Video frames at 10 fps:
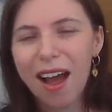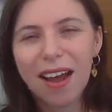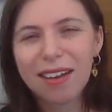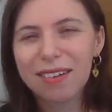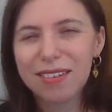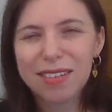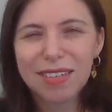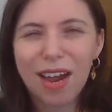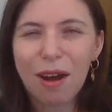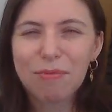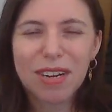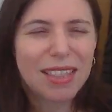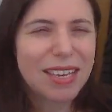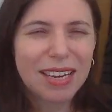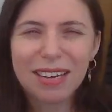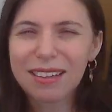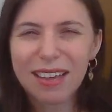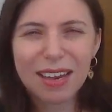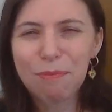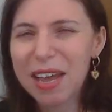I stopped, I think,
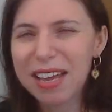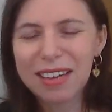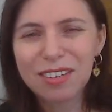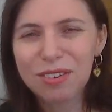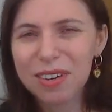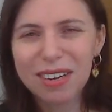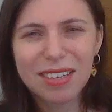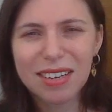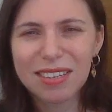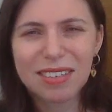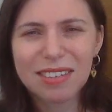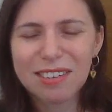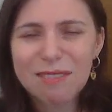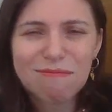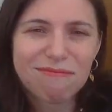like paying into it because I just